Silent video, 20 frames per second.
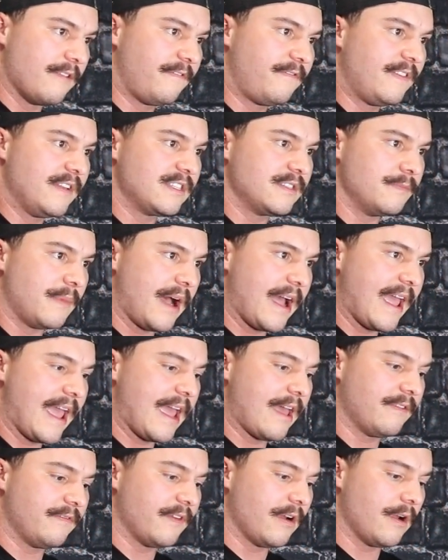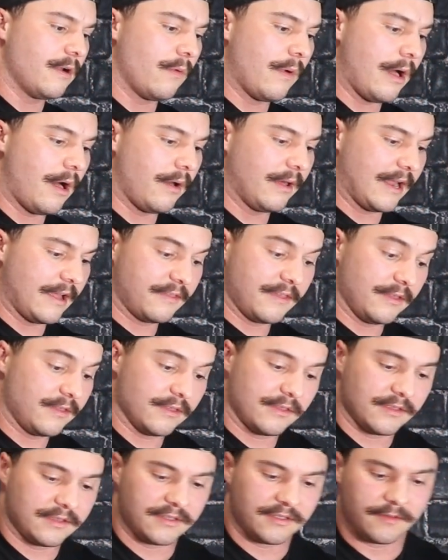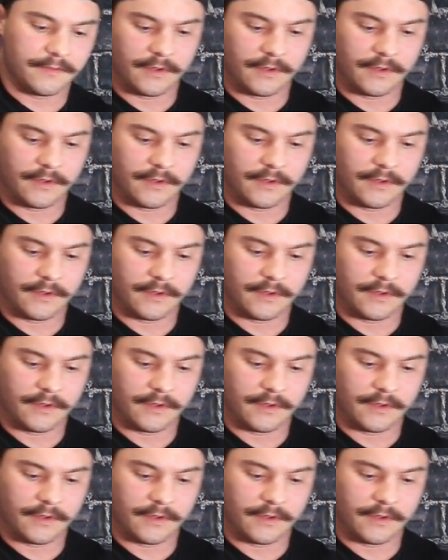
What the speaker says: It fits my hand very well, and I think that this is a